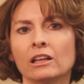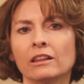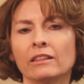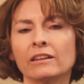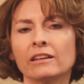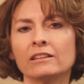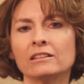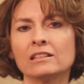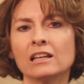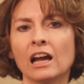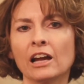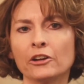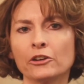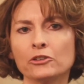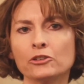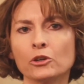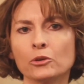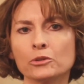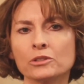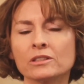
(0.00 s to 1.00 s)
The entire
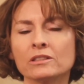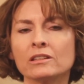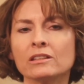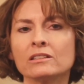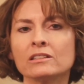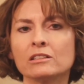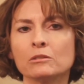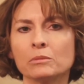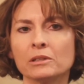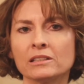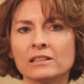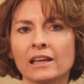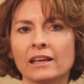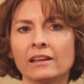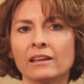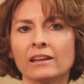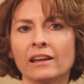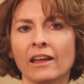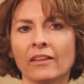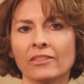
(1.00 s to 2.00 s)
dose needs to be
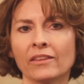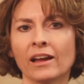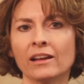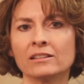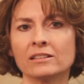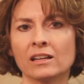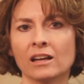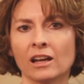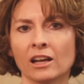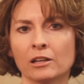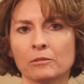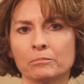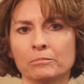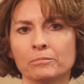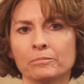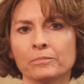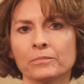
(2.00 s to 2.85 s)
taken at that time.